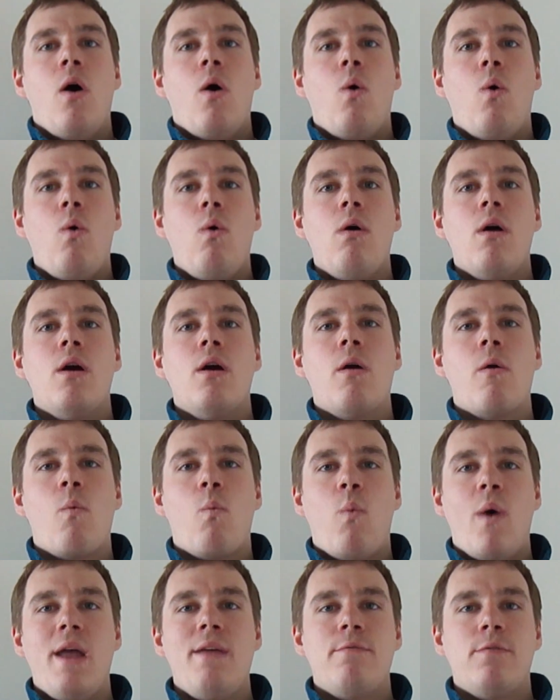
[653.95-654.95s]

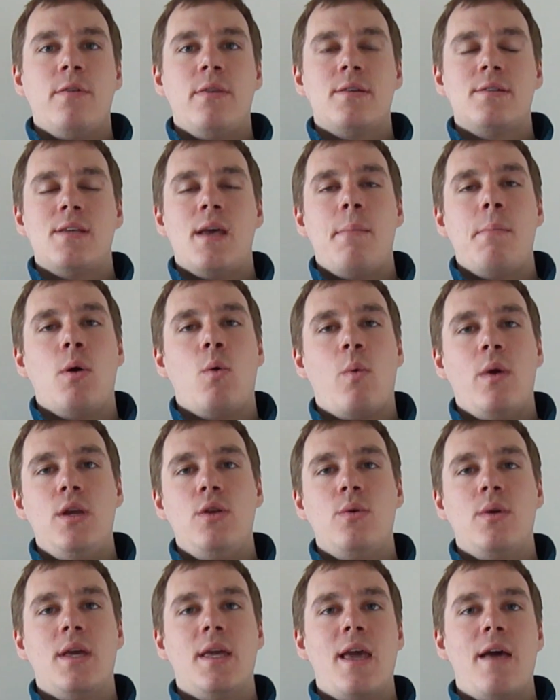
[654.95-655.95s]
or wait for the summer when
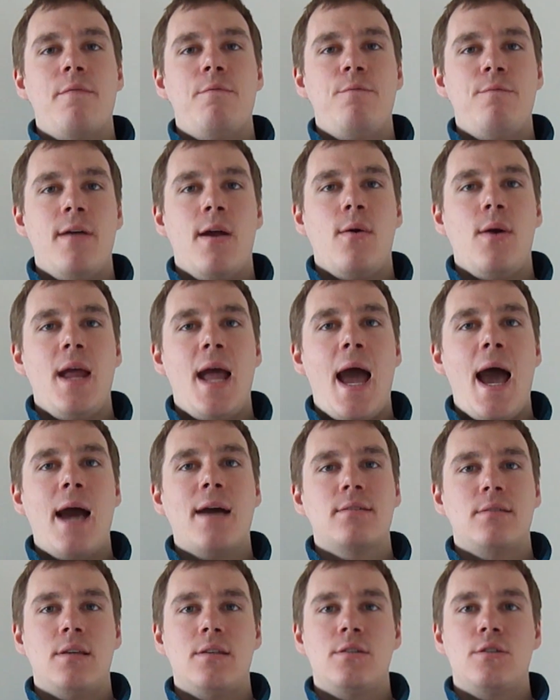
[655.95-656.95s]
you can get ferry
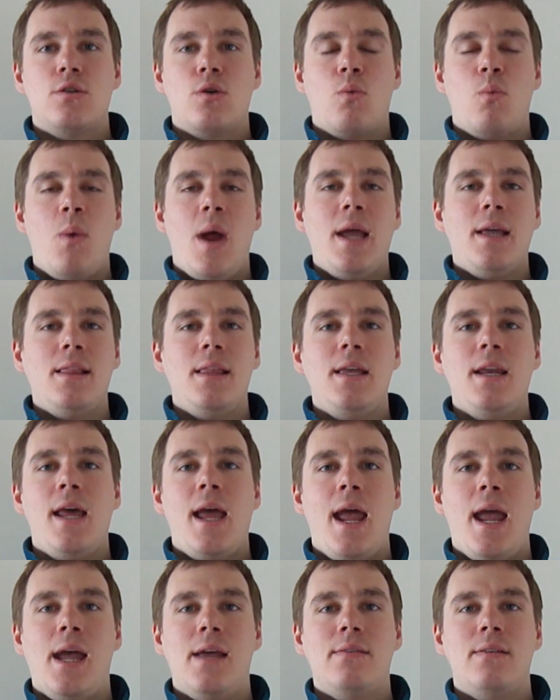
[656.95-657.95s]
access directly to
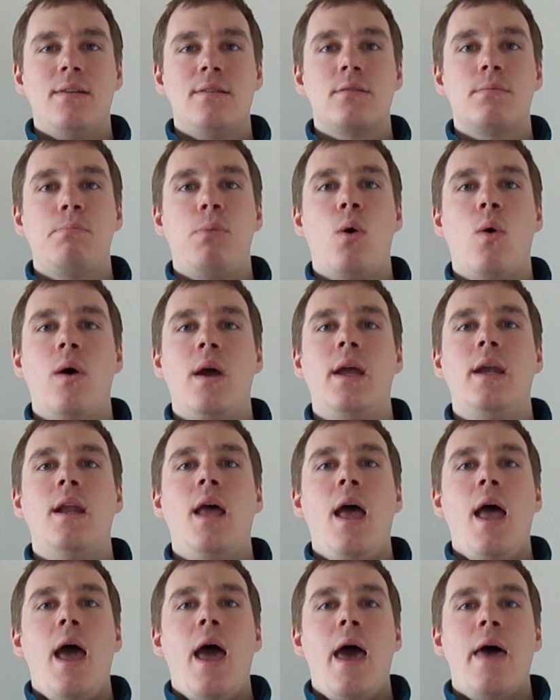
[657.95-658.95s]
Hanlan's Point
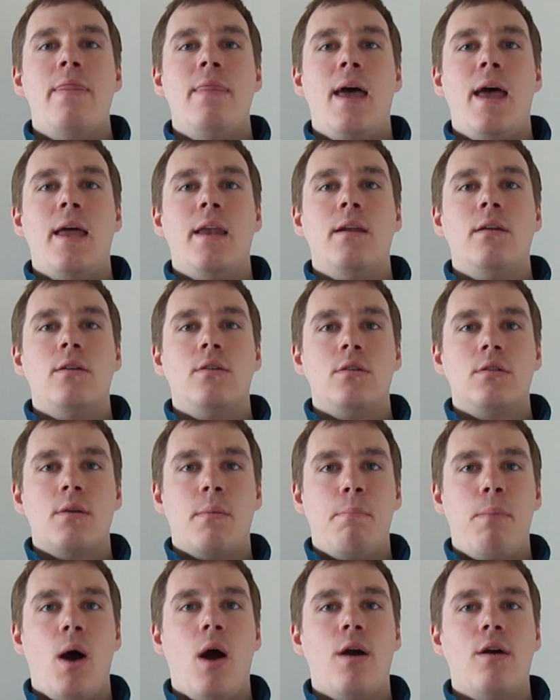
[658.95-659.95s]
and then
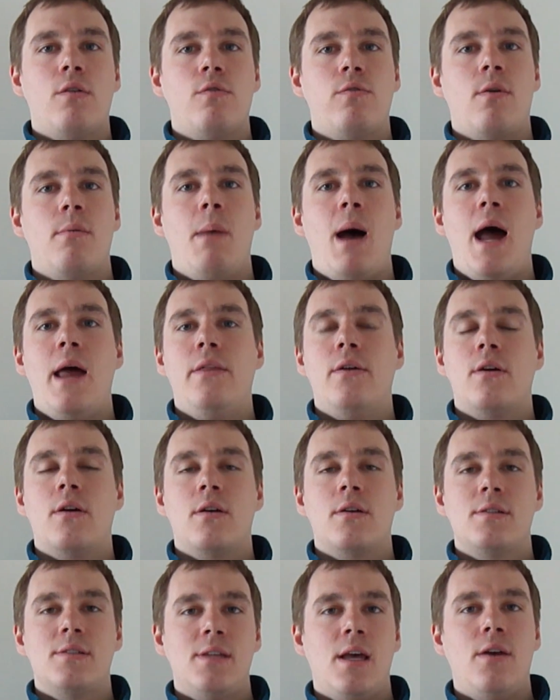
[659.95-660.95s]
depart from
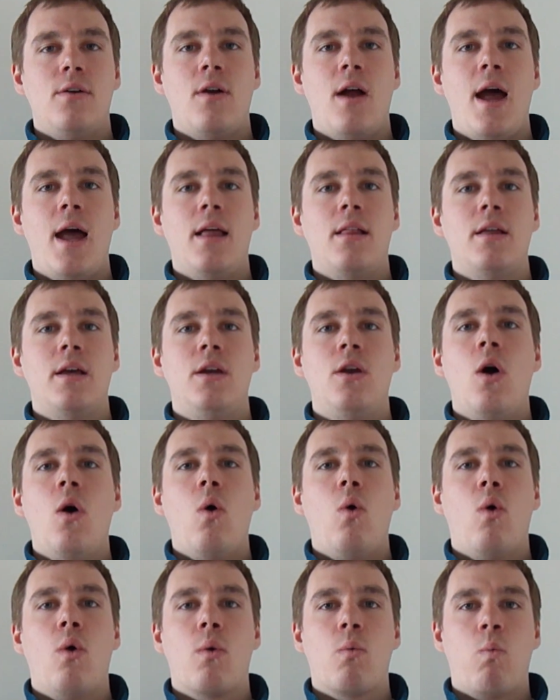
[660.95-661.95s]
either Center Island or